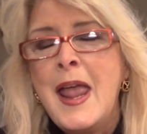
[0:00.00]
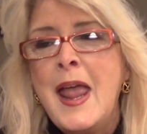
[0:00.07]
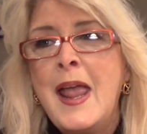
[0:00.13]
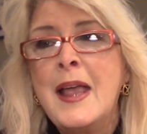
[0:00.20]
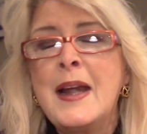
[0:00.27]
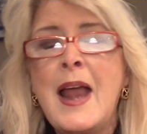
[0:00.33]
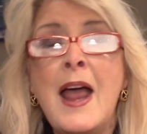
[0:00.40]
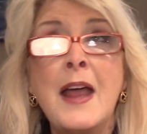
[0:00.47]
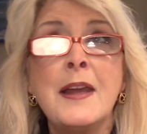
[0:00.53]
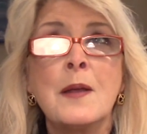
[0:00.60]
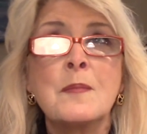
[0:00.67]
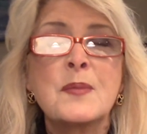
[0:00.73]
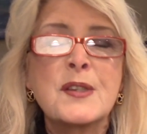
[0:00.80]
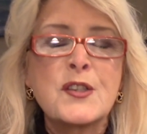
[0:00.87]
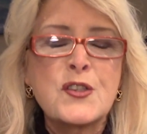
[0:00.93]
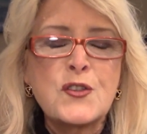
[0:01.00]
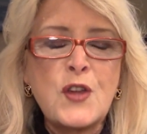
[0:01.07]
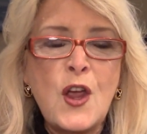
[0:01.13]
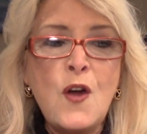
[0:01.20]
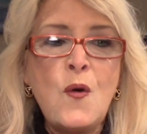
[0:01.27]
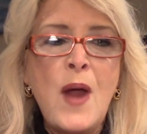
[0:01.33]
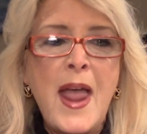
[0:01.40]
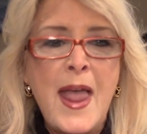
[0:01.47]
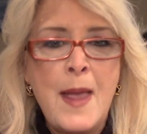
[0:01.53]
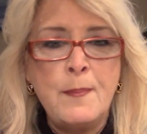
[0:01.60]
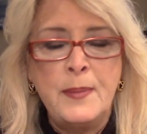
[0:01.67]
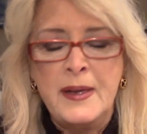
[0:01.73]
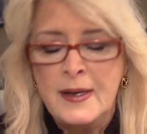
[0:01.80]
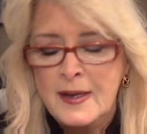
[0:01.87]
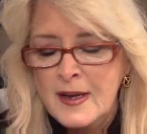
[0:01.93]
And I am so
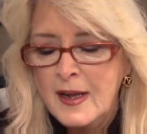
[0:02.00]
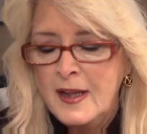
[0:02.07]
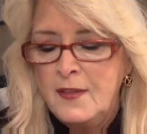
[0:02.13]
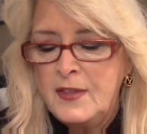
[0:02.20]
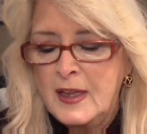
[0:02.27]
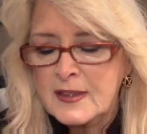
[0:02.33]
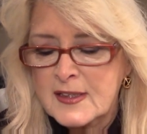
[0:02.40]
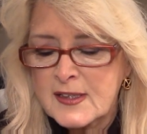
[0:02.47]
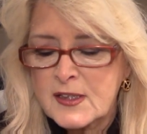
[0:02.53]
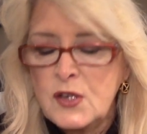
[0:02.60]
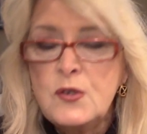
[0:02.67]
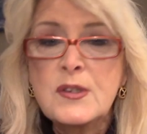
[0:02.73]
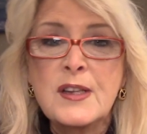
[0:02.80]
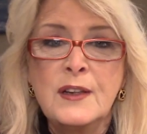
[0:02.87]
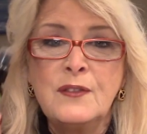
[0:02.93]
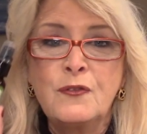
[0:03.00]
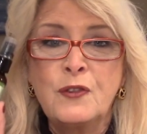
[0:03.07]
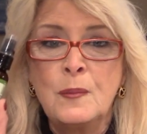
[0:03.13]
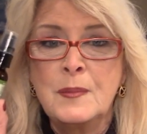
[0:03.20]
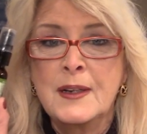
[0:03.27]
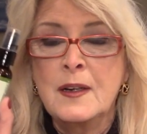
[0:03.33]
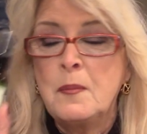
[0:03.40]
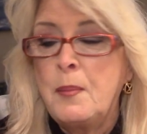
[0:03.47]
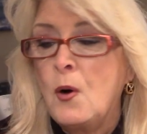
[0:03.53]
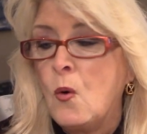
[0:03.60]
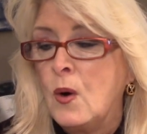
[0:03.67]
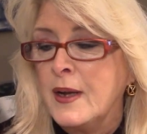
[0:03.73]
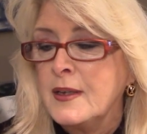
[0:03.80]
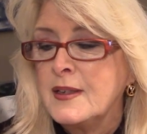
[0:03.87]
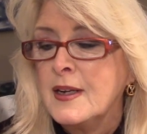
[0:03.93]
happy that Susan from Little
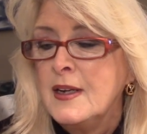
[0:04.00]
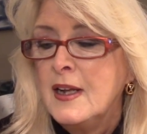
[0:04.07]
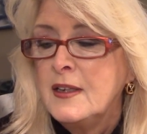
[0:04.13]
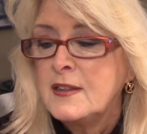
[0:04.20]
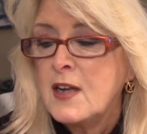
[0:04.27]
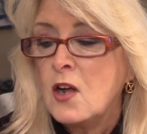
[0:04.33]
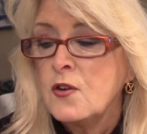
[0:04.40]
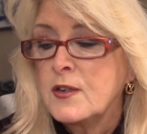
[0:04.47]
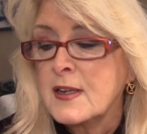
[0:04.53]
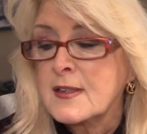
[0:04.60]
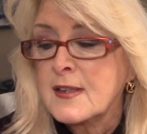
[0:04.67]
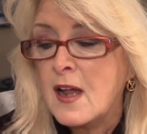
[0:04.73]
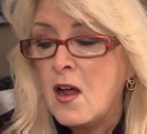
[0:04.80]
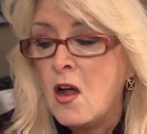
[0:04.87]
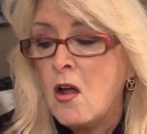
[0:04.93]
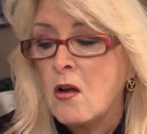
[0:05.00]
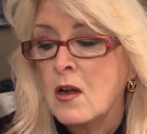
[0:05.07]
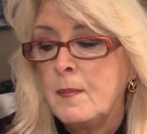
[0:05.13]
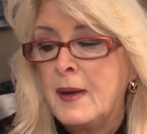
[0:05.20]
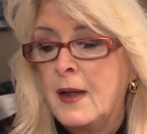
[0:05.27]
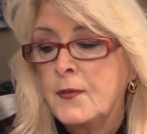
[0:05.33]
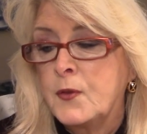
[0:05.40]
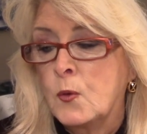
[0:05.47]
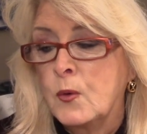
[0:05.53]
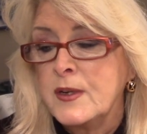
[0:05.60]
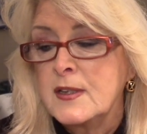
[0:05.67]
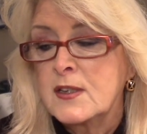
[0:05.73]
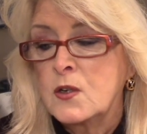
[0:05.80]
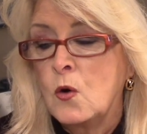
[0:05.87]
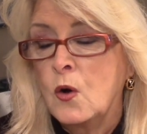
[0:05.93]
Poet told us all about the
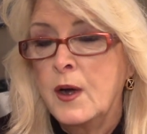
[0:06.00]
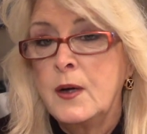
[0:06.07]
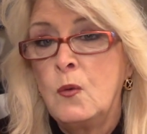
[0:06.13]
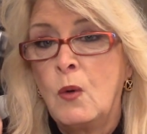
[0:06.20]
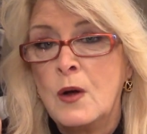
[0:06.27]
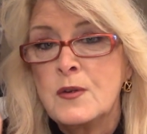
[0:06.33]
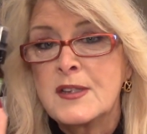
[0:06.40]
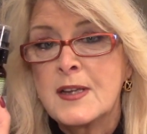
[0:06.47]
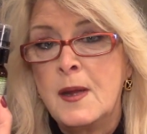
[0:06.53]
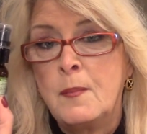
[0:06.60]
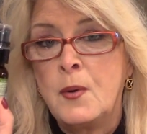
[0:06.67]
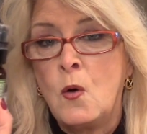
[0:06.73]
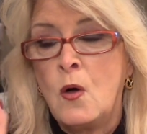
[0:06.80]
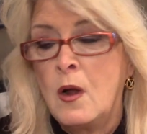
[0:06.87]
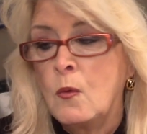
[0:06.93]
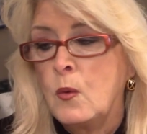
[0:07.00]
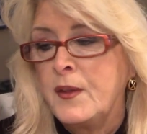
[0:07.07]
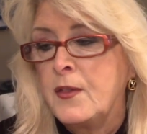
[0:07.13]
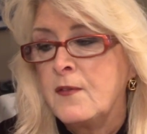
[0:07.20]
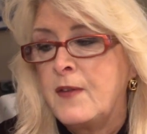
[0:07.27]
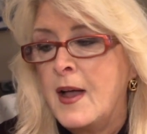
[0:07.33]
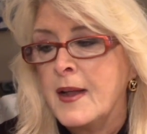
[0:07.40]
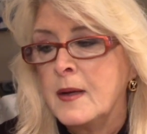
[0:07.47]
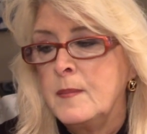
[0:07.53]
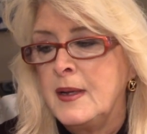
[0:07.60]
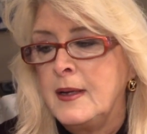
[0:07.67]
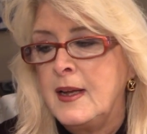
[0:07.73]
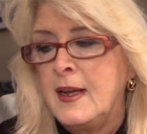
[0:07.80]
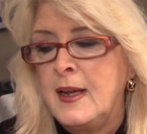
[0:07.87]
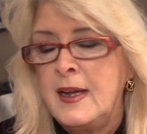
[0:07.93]
Restoring Rosehip Oil with the
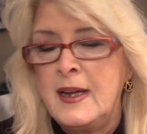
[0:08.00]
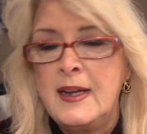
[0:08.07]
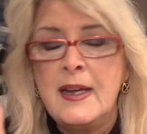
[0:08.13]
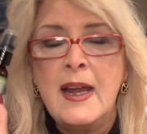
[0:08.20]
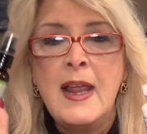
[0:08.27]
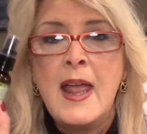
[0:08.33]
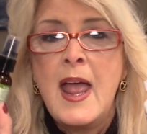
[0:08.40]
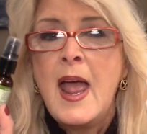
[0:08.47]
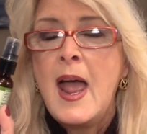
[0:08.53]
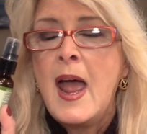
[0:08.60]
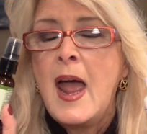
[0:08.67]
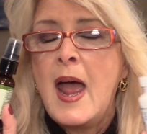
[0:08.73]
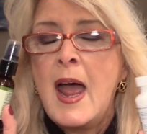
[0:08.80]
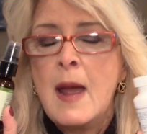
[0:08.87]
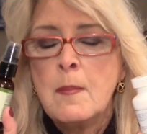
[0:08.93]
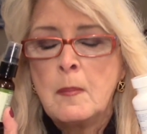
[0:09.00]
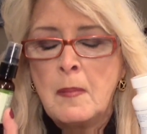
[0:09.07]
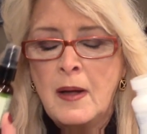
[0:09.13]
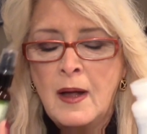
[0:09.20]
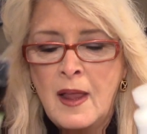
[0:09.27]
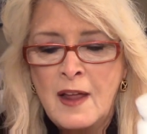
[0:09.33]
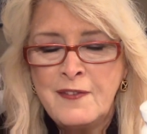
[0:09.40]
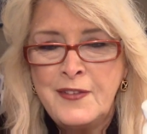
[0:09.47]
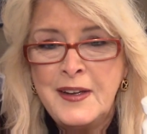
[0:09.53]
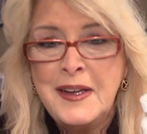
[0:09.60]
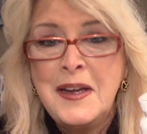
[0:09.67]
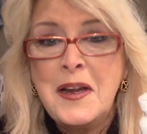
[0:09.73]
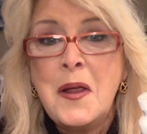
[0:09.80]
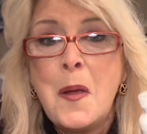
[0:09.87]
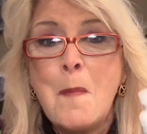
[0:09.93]
vitamin E. I'm
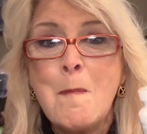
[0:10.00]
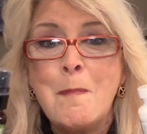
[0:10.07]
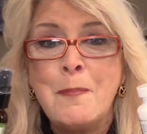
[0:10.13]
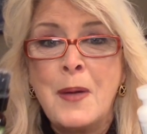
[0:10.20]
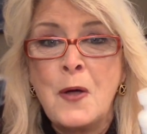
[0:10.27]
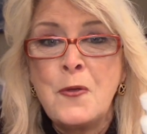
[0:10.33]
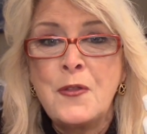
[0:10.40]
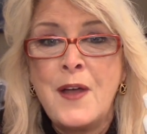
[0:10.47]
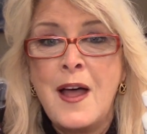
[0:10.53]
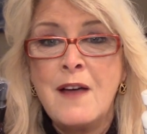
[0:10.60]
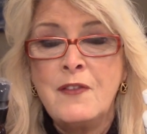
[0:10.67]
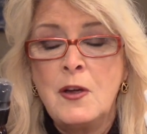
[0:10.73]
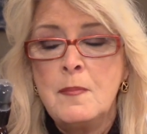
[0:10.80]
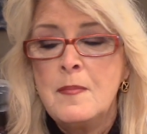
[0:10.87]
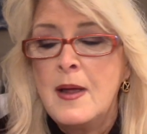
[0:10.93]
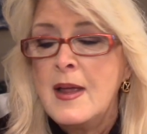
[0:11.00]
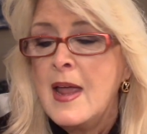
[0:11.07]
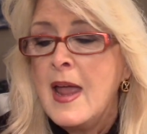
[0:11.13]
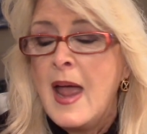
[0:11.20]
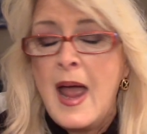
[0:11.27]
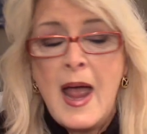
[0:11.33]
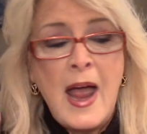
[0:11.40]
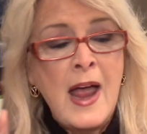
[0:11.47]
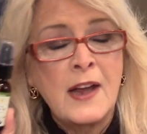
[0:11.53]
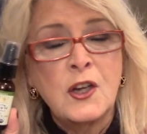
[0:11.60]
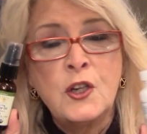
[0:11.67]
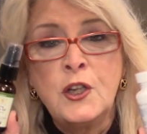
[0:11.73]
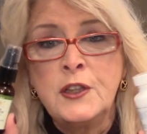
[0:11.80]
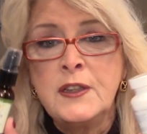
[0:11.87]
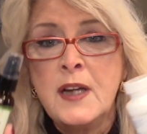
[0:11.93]
loving both of them. I
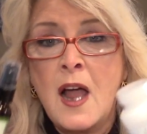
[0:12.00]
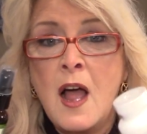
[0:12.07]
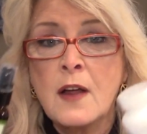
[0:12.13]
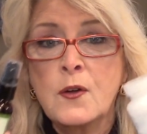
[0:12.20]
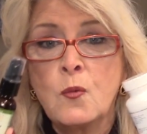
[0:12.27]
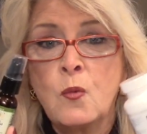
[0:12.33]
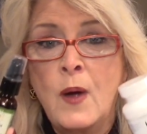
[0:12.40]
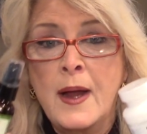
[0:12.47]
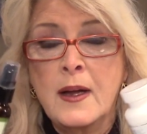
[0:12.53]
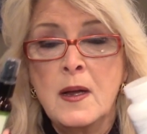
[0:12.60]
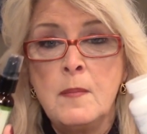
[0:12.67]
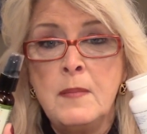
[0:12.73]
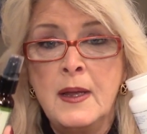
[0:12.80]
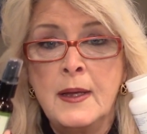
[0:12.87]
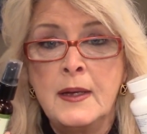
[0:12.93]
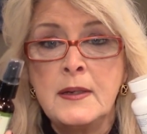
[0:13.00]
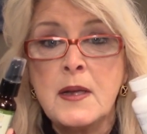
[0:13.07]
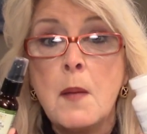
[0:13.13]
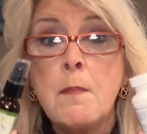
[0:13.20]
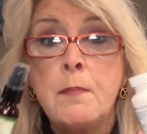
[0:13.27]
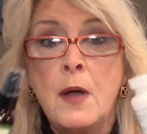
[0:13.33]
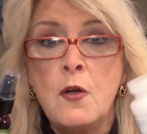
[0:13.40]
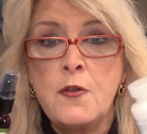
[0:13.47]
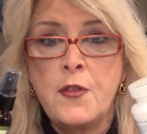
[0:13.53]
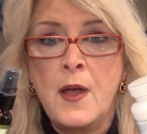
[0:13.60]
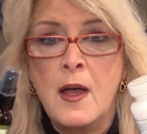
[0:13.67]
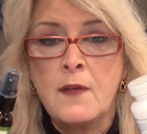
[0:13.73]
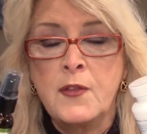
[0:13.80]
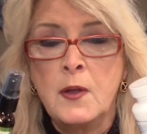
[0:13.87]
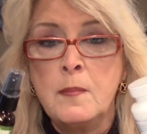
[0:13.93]
could not recommend both
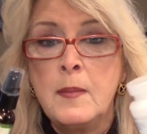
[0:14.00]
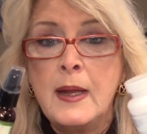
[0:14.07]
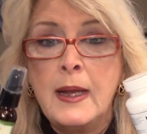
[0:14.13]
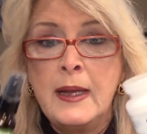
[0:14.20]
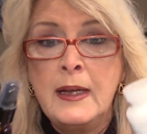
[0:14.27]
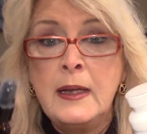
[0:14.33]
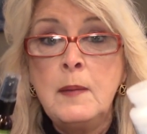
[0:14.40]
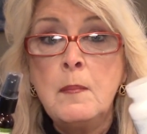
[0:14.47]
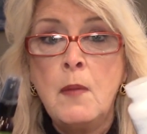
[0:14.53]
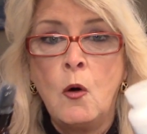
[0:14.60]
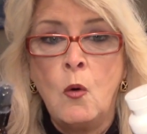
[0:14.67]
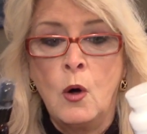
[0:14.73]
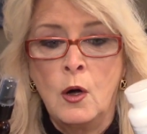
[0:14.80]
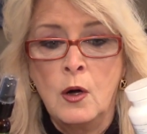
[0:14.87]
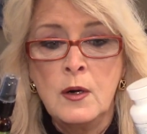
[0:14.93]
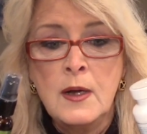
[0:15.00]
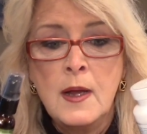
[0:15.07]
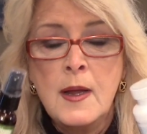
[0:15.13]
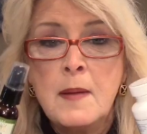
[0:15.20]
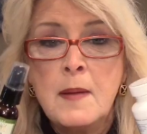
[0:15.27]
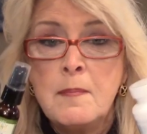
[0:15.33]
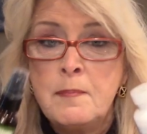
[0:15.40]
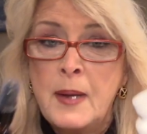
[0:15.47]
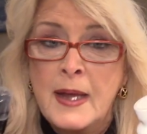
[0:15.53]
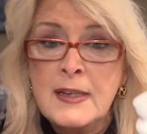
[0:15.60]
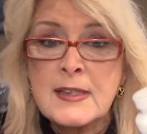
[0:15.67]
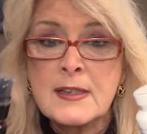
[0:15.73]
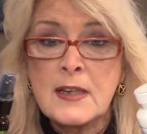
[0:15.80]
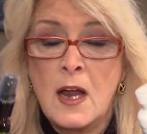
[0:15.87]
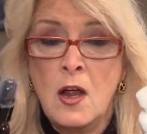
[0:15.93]
of them anymore
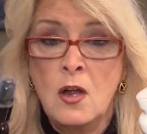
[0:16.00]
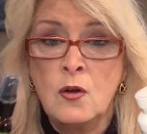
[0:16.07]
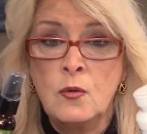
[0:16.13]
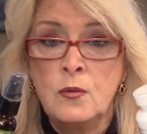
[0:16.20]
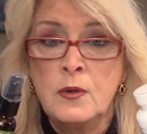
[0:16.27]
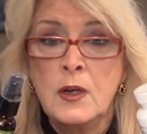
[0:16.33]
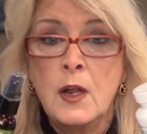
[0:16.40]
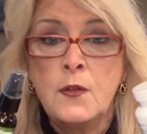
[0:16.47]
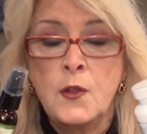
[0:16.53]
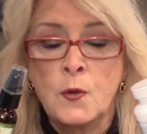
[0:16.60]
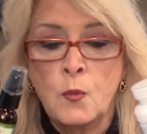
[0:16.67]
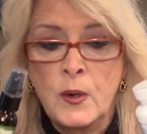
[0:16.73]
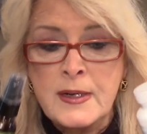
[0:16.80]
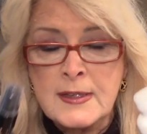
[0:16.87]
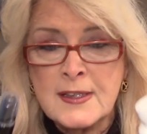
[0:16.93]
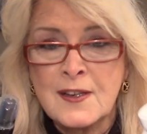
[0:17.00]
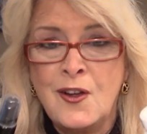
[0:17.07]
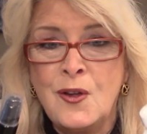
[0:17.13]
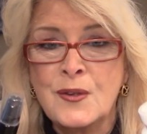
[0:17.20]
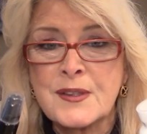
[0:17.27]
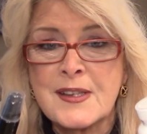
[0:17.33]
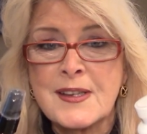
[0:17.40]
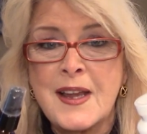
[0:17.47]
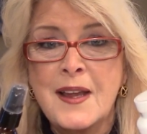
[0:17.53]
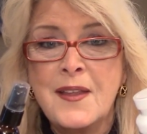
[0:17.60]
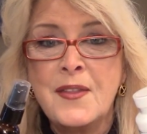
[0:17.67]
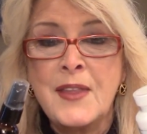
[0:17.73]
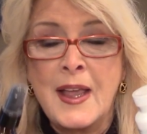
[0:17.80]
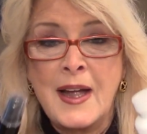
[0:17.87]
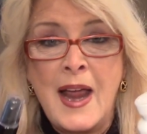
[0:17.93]
based on the results
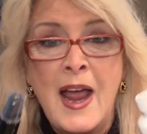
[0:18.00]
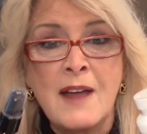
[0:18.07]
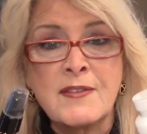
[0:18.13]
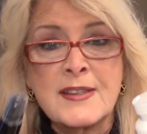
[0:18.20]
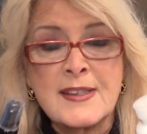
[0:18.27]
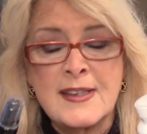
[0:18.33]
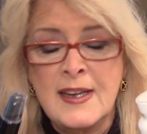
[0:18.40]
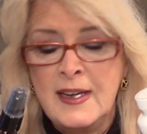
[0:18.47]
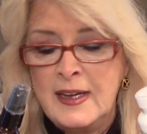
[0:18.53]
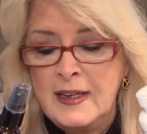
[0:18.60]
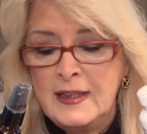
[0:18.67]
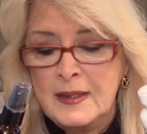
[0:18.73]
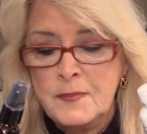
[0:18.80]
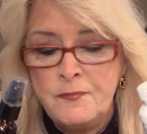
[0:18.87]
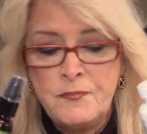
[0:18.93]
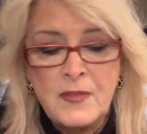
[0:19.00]
that I've seen.